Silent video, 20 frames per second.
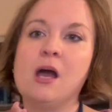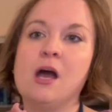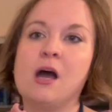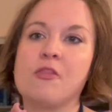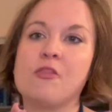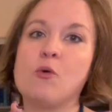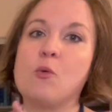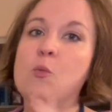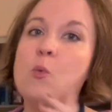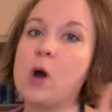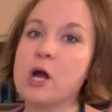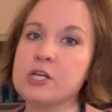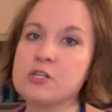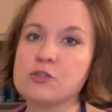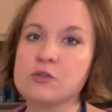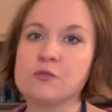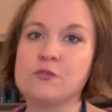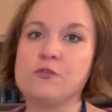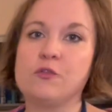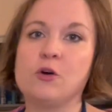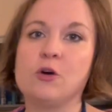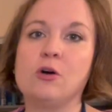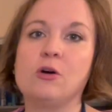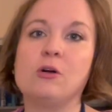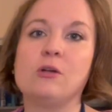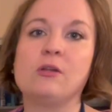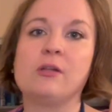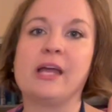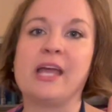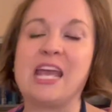the
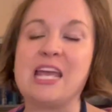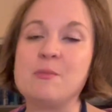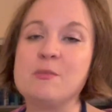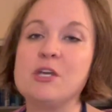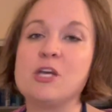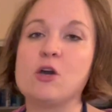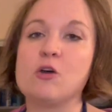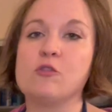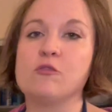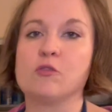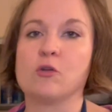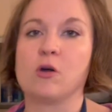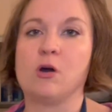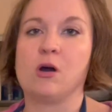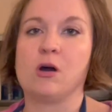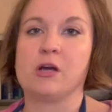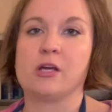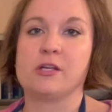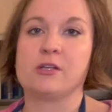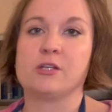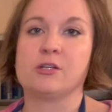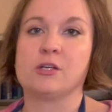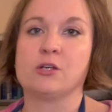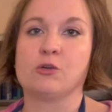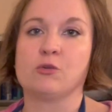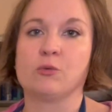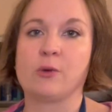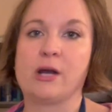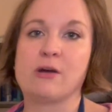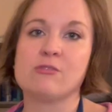wonderful Amy over on
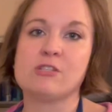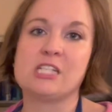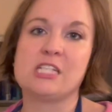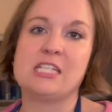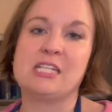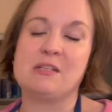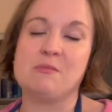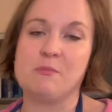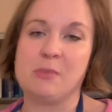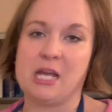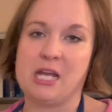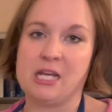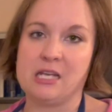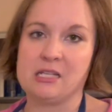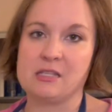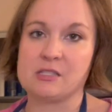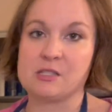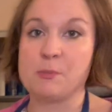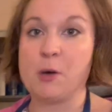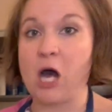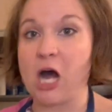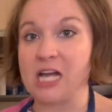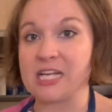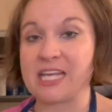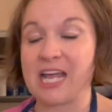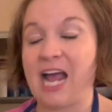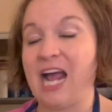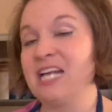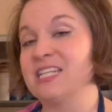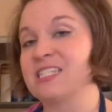Grounded in Maine's
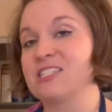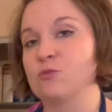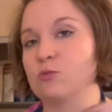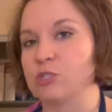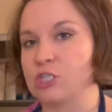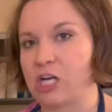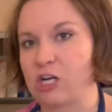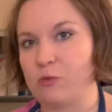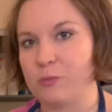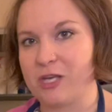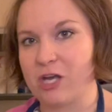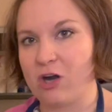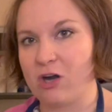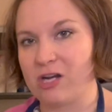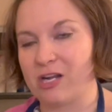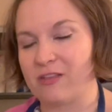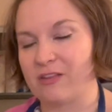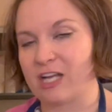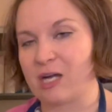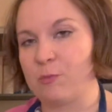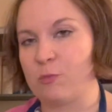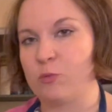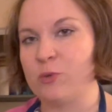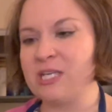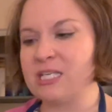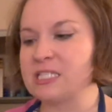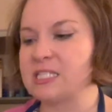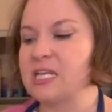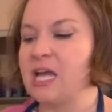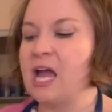podcast, which I will be on in a couple
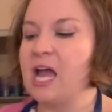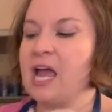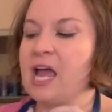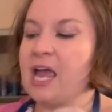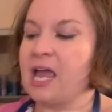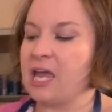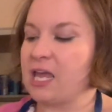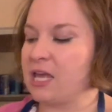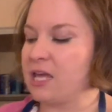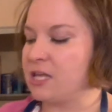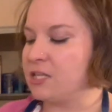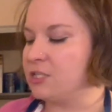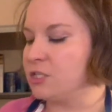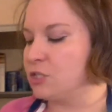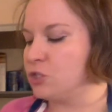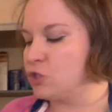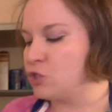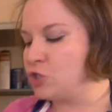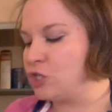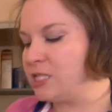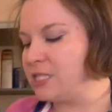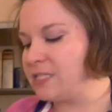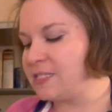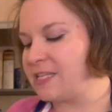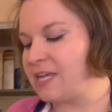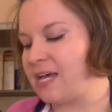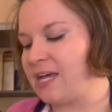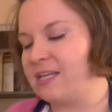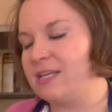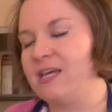weeks, and she
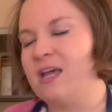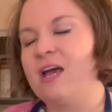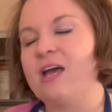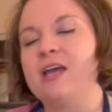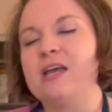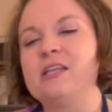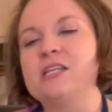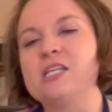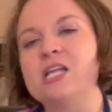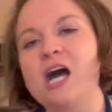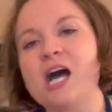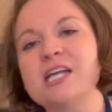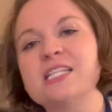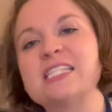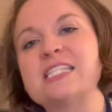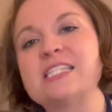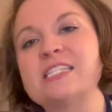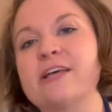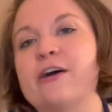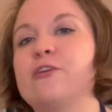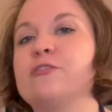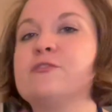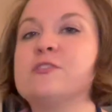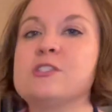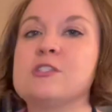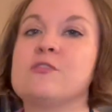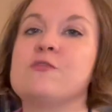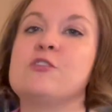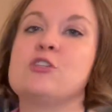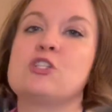said, not
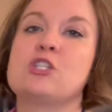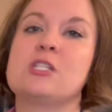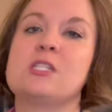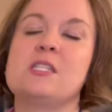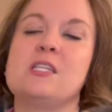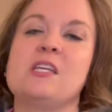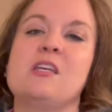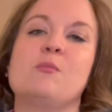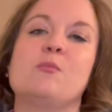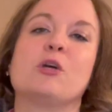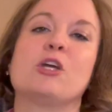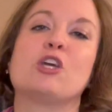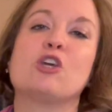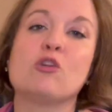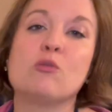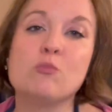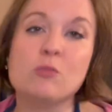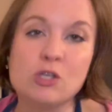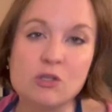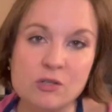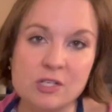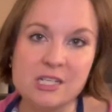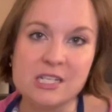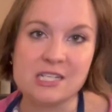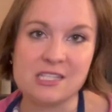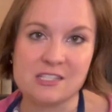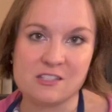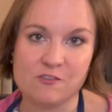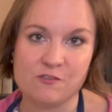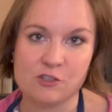self-sufficiency, but
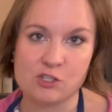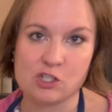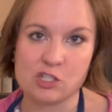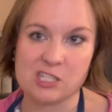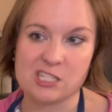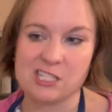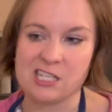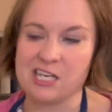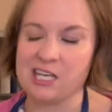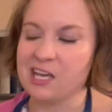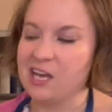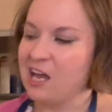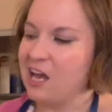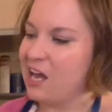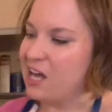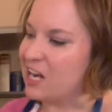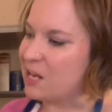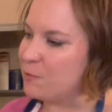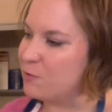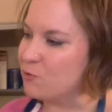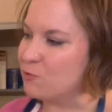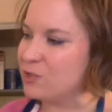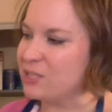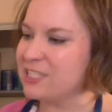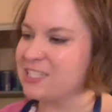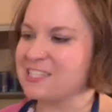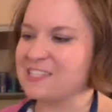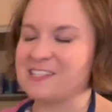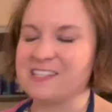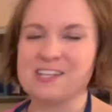community sufficiency. I've been
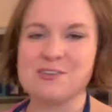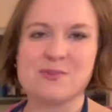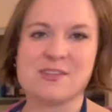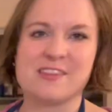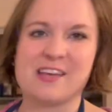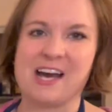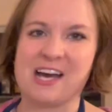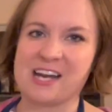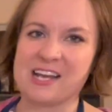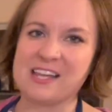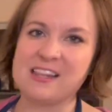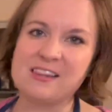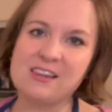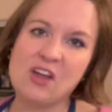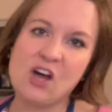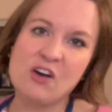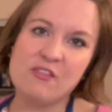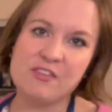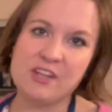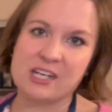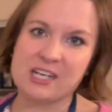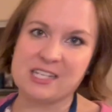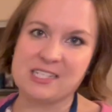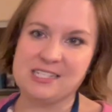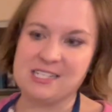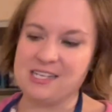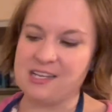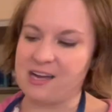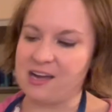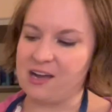really sitting with that. I love that
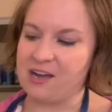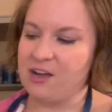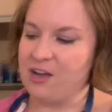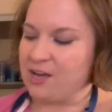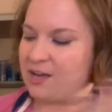idea.